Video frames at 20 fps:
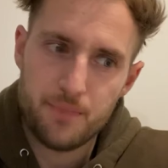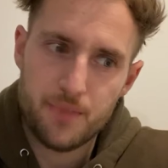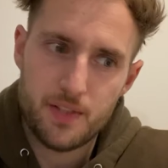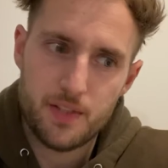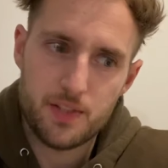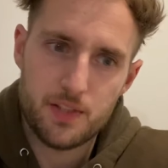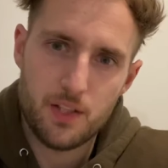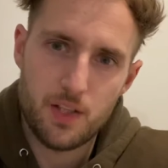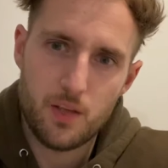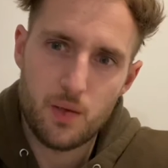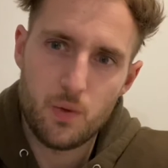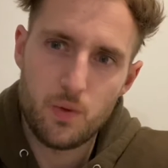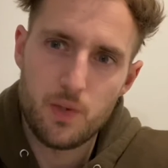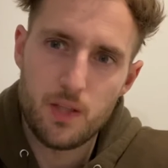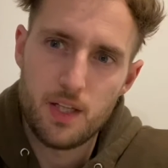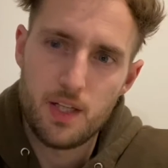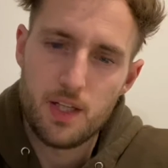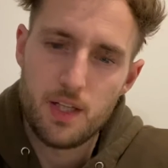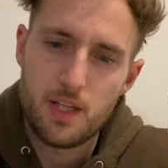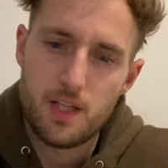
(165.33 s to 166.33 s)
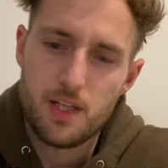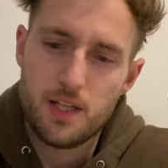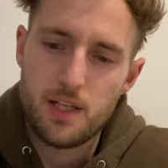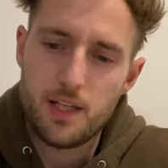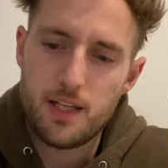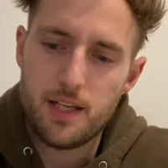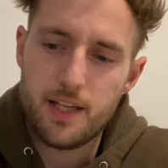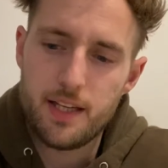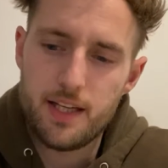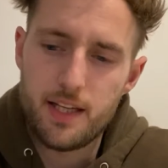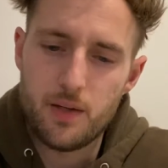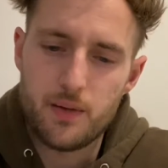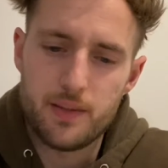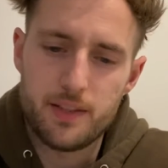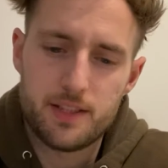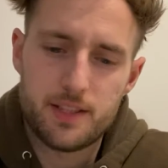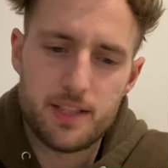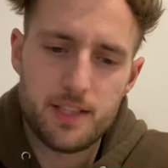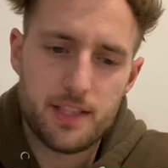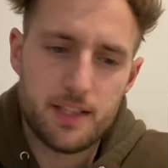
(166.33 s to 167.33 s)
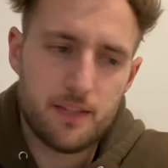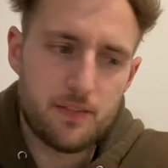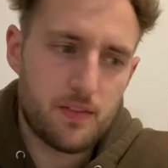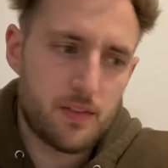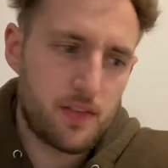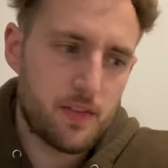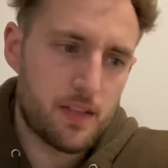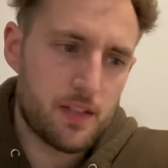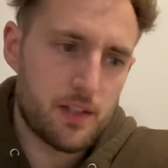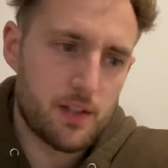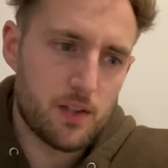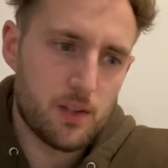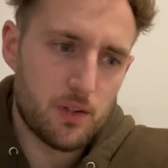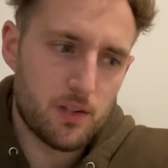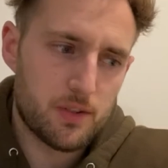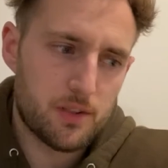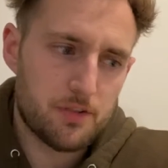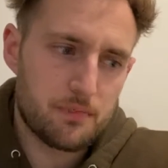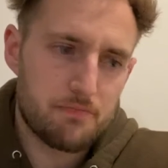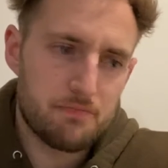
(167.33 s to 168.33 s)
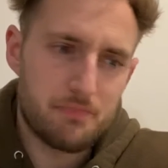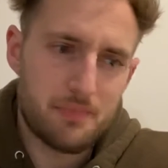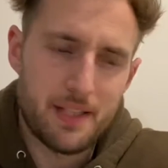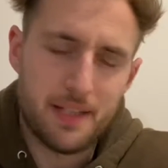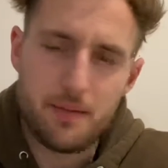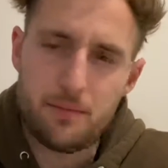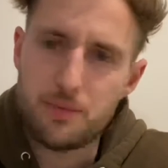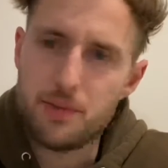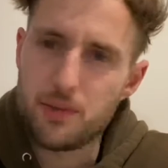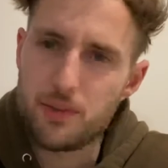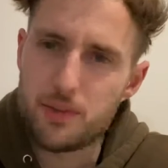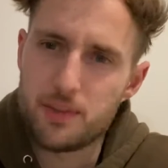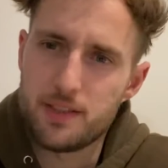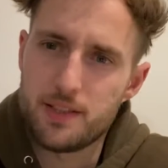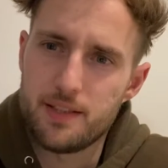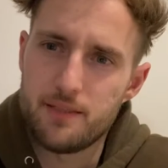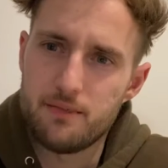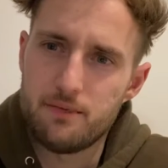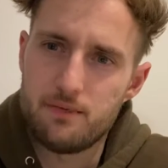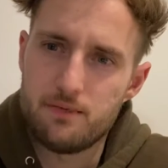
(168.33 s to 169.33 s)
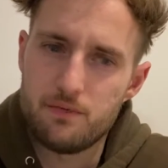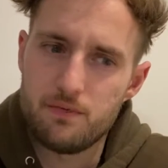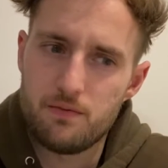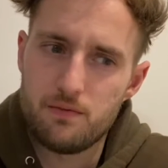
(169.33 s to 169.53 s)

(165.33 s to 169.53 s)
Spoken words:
So, you know, you see girls hip thrusting,